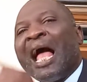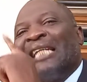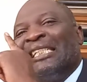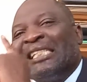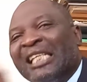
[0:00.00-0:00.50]

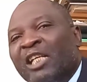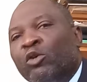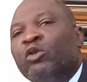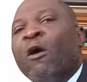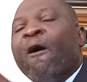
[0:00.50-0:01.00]
and the
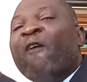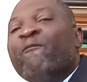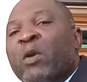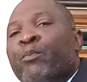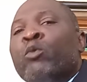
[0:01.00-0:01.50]
skills
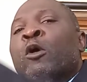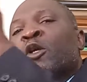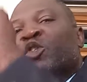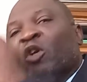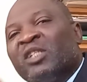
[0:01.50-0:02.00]
of people
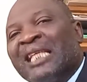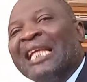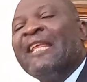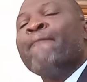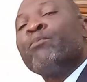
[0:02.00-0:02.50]

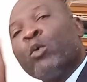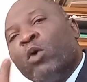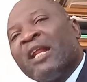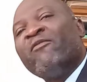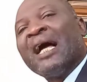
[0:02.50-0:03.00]
sustaining
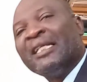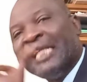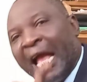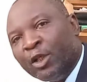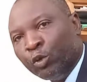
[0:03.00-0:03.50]
whatever
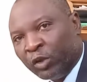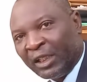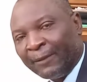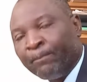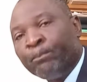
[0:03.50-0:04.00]
they are
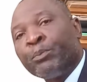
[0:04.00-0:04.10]
using.